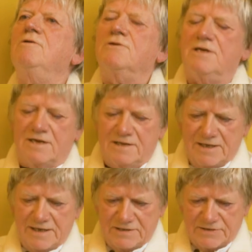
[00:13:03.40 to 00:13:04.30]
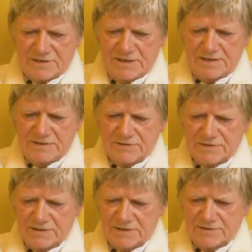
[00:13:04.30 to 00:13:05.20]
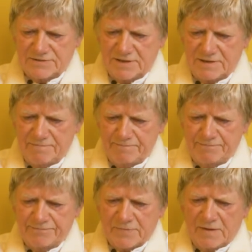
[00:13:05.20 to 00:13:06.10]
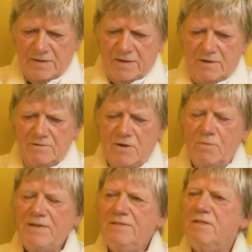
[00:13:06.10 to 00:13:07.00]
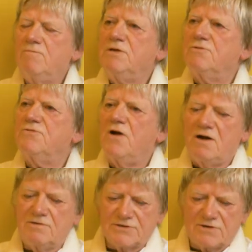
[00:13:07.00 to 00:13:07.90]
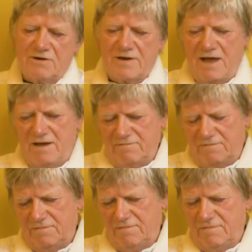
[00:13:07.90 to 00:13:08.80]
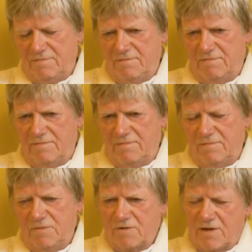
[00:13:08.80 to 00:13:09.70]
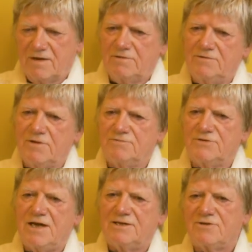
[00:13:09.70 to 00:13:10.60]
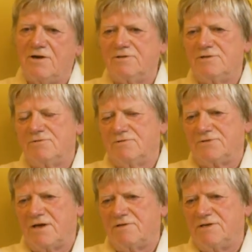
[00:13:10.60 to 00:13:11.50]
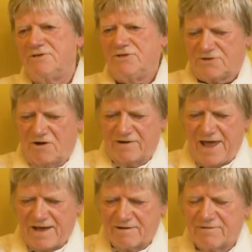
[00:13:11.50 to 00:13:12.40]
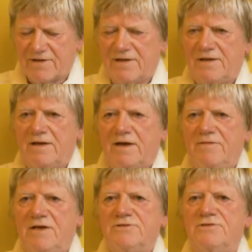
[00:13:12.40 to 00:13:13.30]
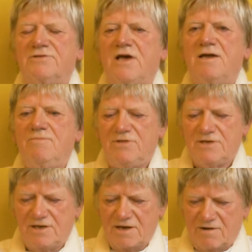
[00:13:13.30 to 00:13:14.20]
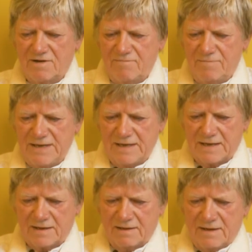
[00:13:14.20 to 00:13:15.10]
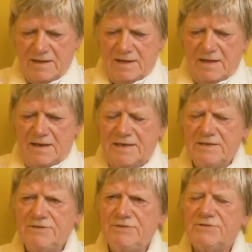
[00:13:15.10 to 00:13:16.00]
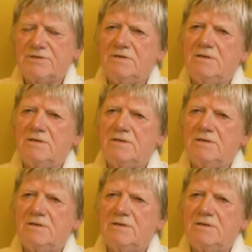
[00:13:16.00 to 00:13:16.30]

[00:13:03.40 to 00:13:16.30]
looking at this is that, when a fire has gone out, you don't say it's gone to the north, south, it's just gone out. And that's the same with an enlightened being. And